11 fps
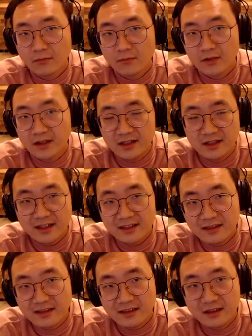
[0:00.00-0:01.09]
And I kind of
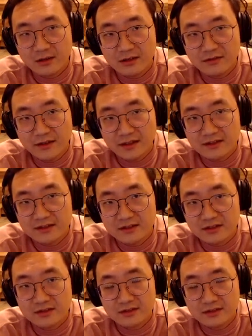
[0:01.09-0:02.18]
think how it affects
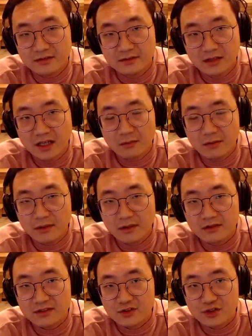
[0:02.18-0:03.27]
just MMOs
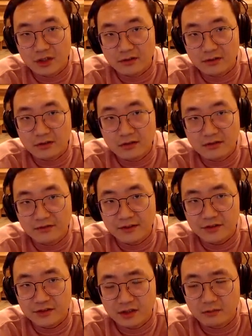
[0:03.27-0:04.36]
in general and
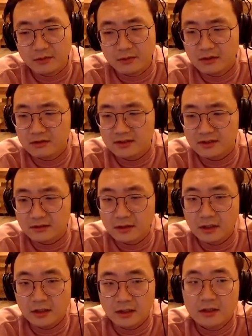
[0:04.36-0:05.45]
future MMOs and
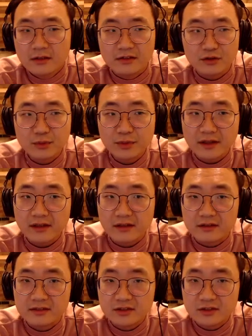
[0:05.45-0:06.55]
new
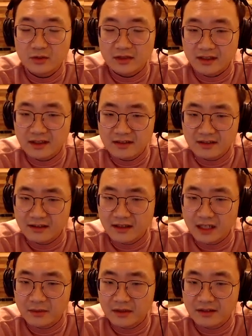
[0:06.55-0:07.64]
players who just want to get into the
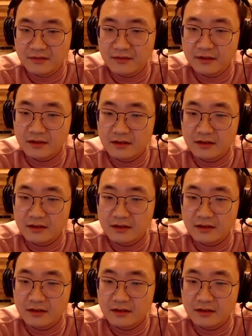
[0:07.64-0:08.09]
game and have fun.